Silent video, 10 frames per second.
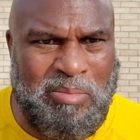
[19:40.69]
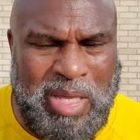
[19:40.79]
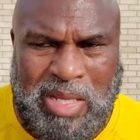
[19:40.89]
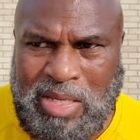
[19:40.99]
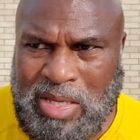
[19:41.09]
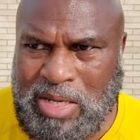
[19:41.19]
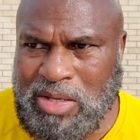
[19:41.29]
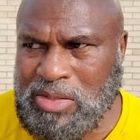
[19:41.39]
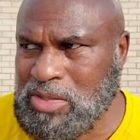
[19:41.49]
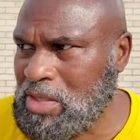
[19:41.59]
many
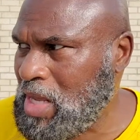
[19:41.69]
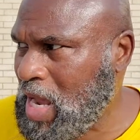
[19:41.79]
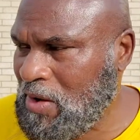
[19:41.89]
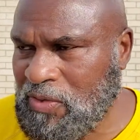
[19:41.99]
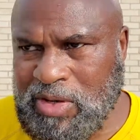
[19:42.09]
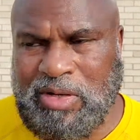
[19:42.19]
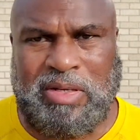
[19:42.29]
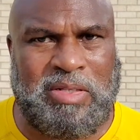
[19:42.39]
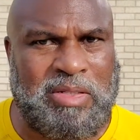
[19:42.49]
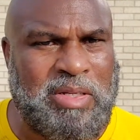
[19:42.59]
years in Africa
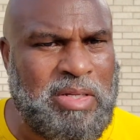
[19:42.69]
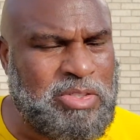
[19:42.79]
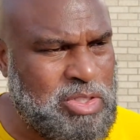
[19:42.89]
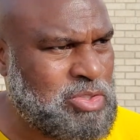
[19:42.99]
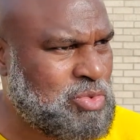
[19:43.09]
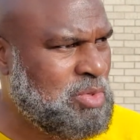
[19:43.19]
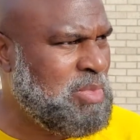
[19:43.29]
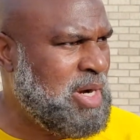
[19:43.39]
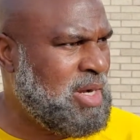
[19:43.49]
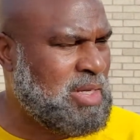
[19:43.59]
and Central
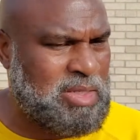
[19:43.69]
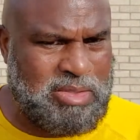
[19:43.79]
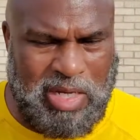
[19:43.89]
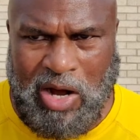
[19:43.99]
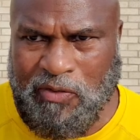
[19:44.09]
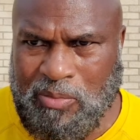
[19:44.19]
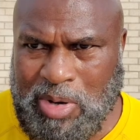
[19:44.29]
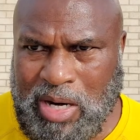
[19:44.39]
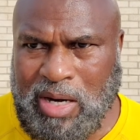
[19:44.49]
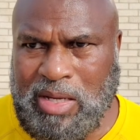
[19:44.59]
America and South
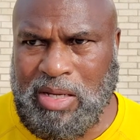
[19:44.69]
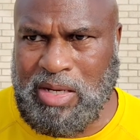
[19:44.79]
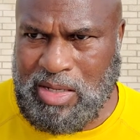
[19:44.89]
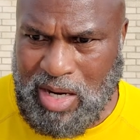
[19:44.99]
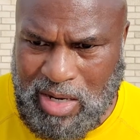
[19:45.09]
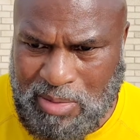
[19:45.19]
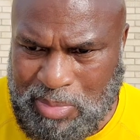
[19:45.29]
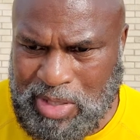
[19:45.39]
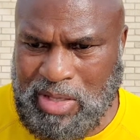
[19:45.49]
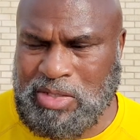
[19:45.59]
America and the
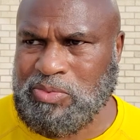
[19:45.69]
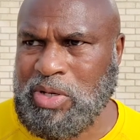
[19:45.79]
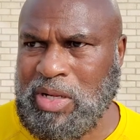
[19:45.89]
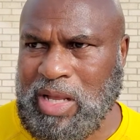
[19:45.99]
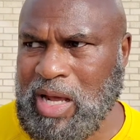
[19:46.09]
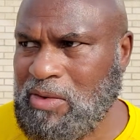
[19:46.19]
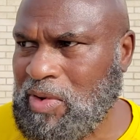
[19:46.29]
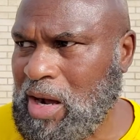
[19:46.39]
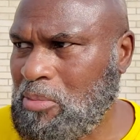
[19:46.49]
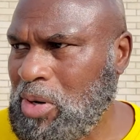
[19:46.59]
Caribbeans, where a lot of
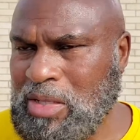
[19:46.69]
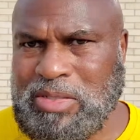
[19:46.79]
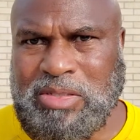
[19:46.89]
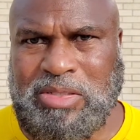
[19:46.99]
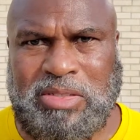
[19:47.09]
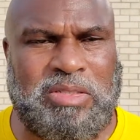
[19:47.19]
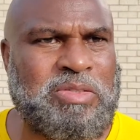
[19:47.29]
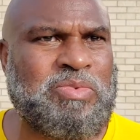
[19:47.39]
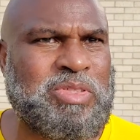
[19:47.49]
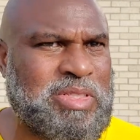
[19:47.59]
our brothers and
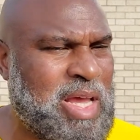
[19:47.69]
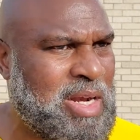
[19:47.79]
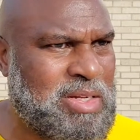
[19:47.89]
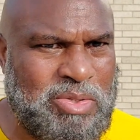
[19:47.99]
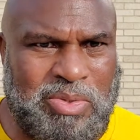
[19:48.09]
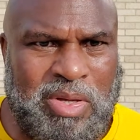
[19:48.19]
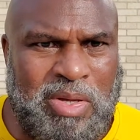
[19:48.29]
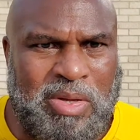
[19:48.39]
sisters were scattered to.